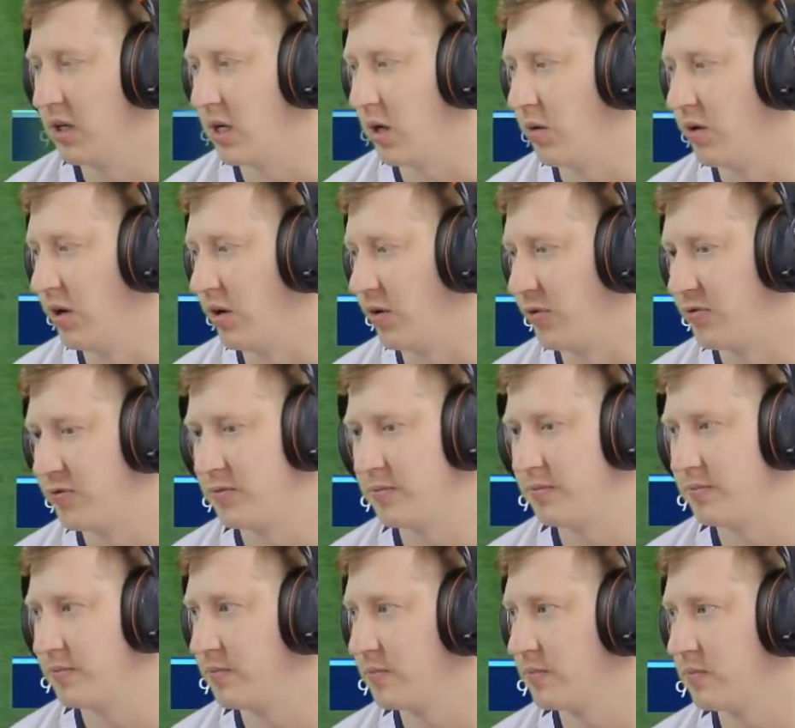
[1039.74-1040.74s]
Muller going off.
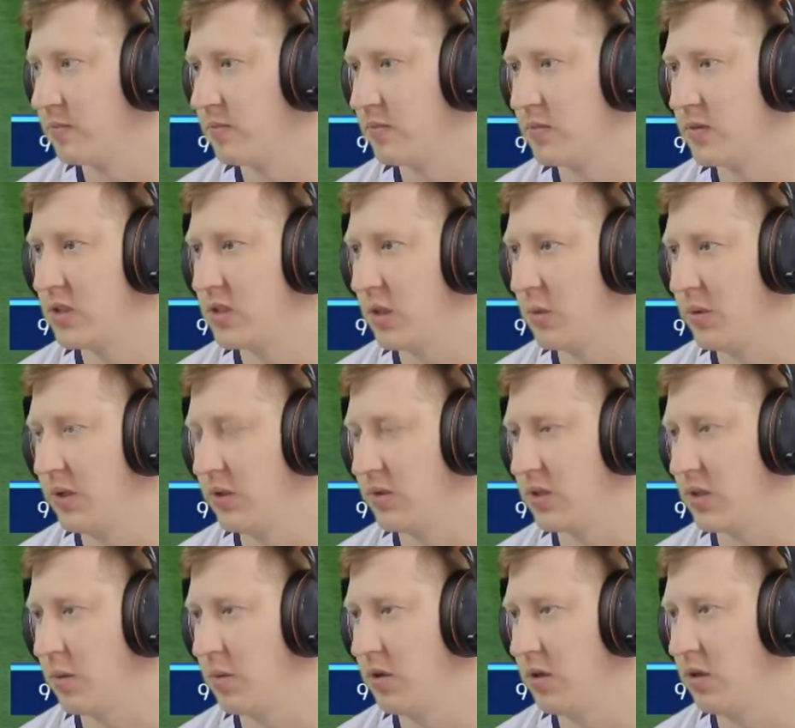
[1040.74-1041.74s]
Someone
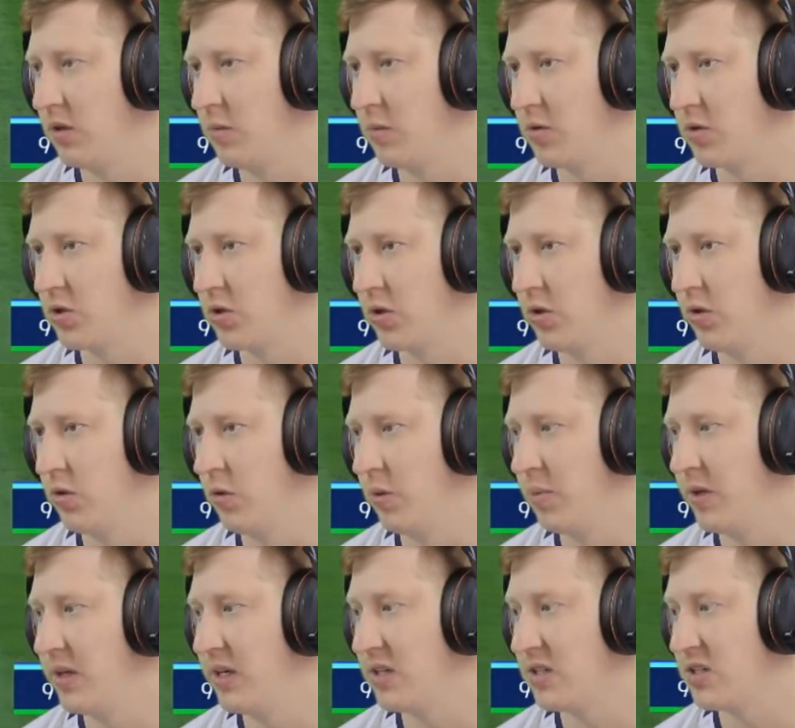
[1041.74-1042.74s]
else coming on. I'm not sure who
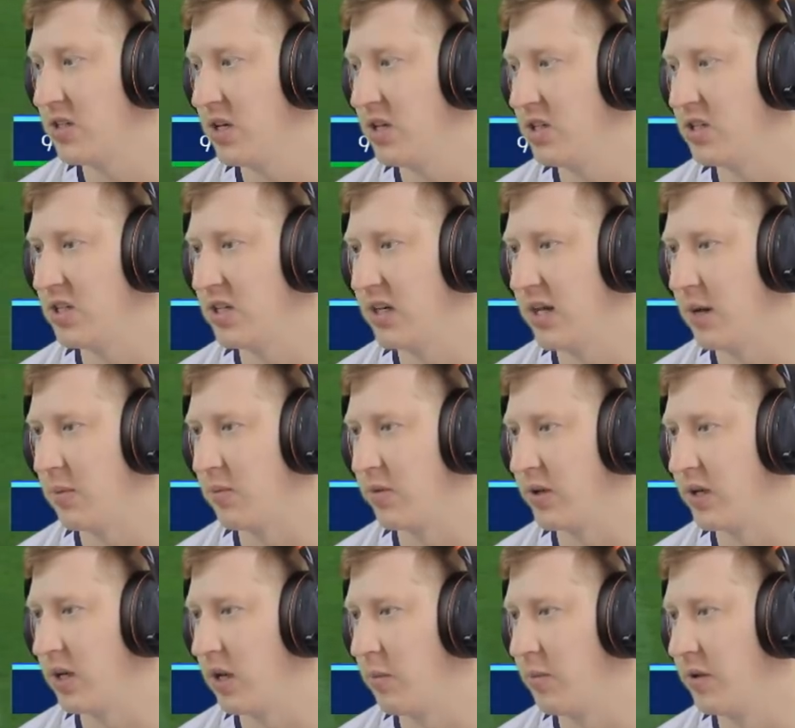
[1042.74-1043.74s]
it will be. It's Serge
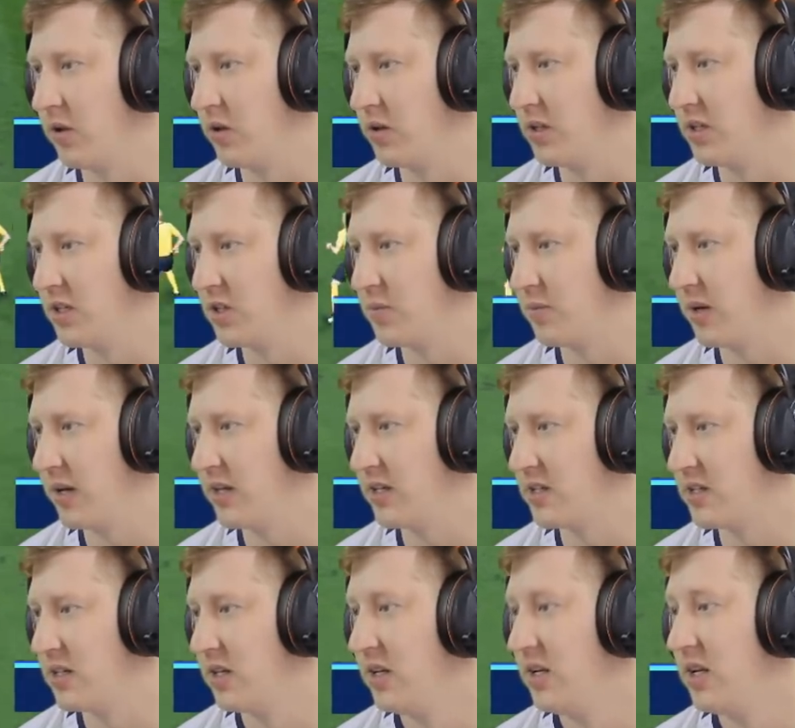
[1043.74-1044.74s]
Gnabry coming on in his
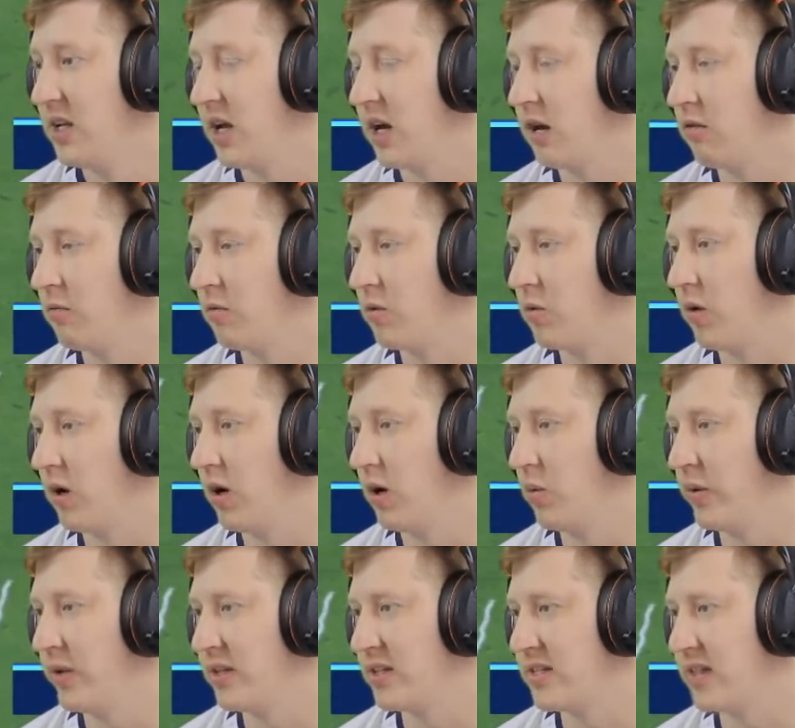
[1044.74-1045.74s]
place. Harry
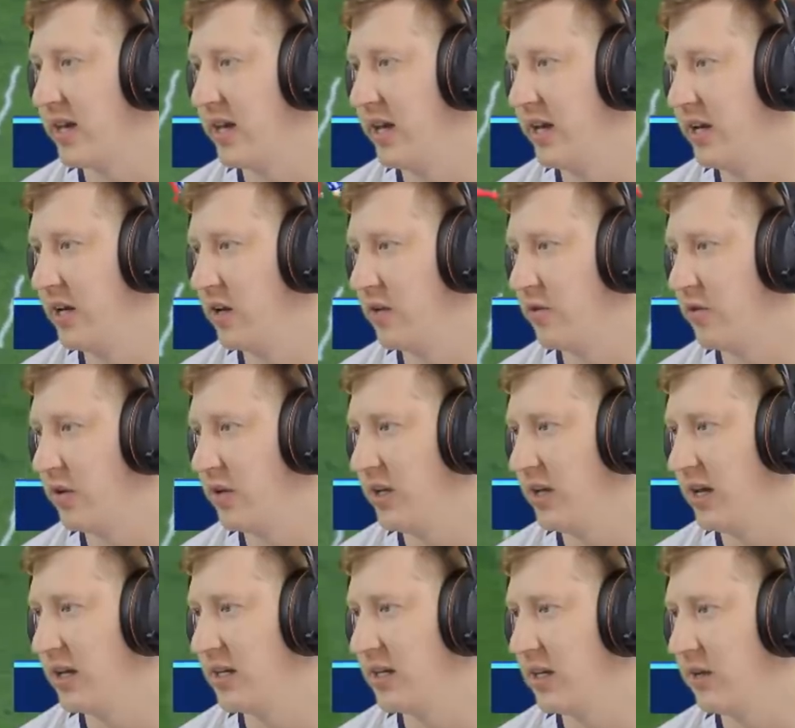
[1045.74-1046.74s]
Maguire wins that header. If
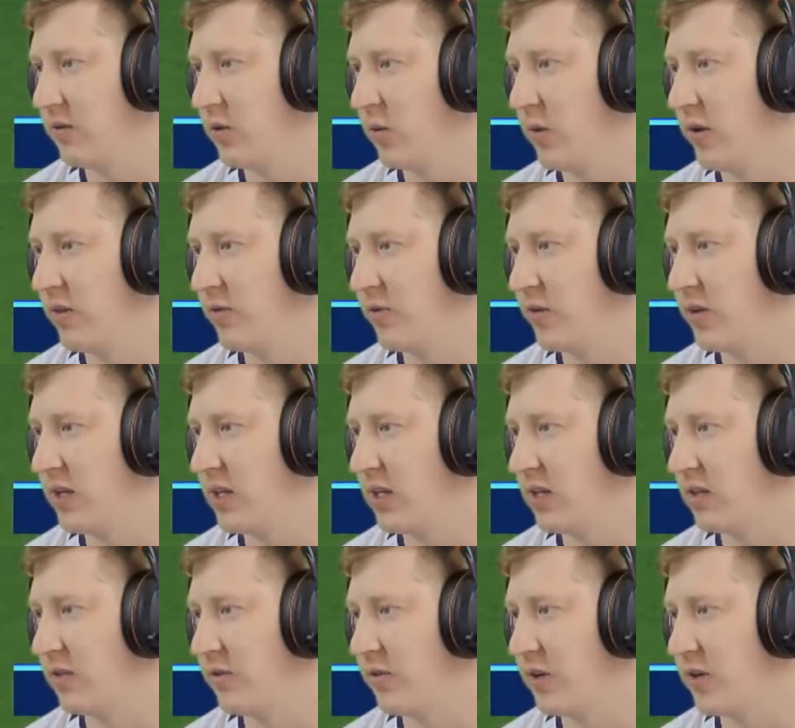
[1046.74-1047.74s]
only he hadn't given away the free
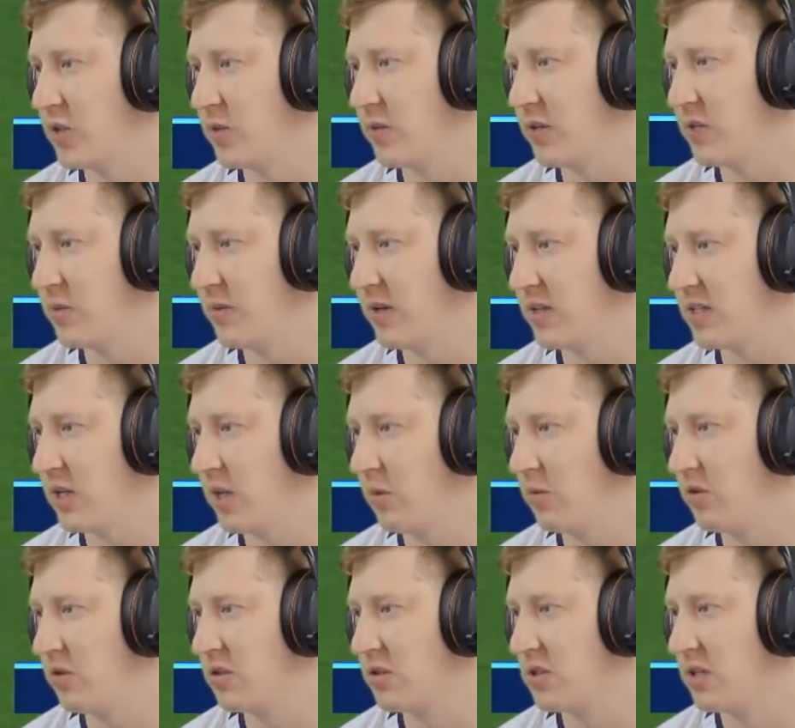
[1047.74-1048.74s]
kick in the first place. Mats
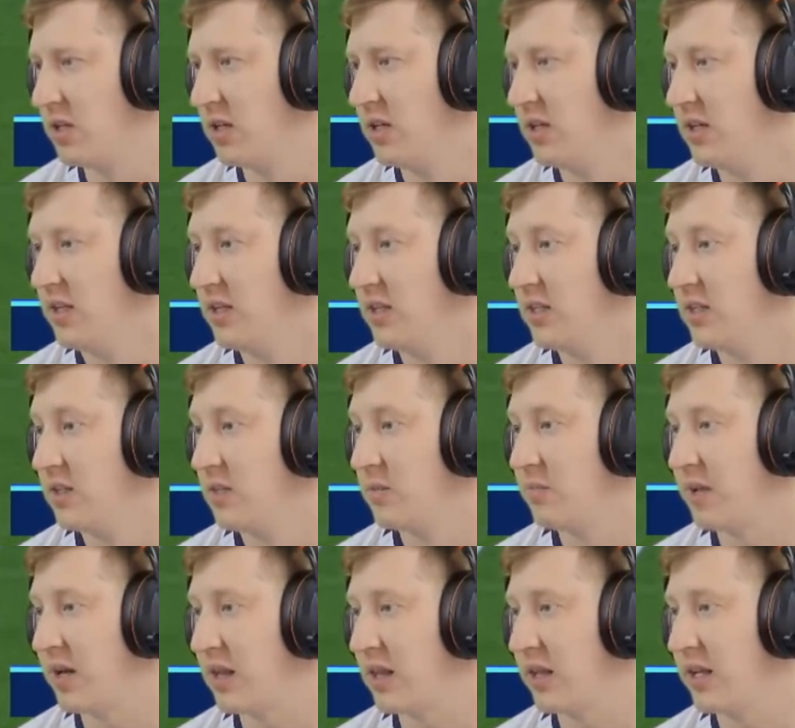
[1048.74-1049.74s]
Hummels
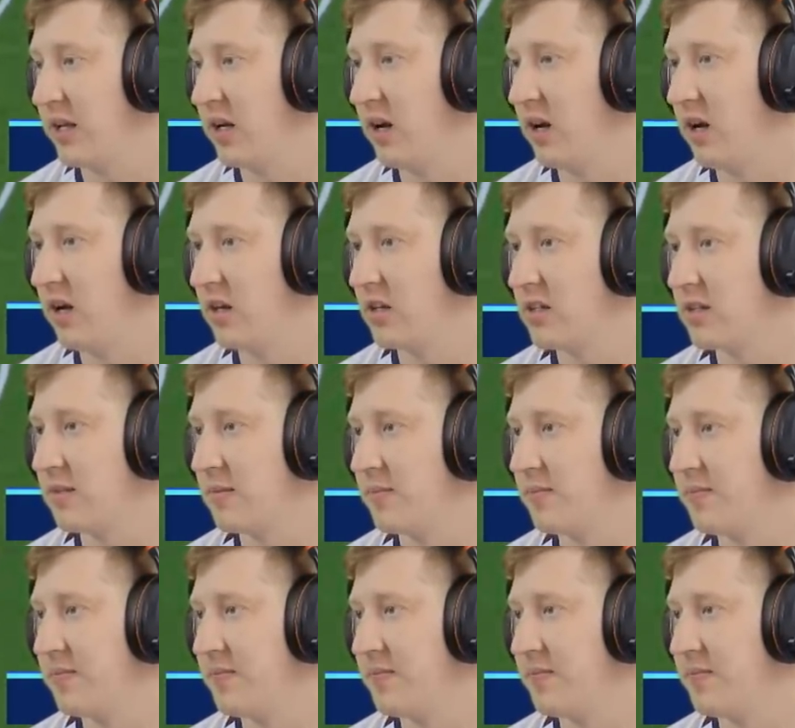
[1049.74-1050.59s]
battling hard.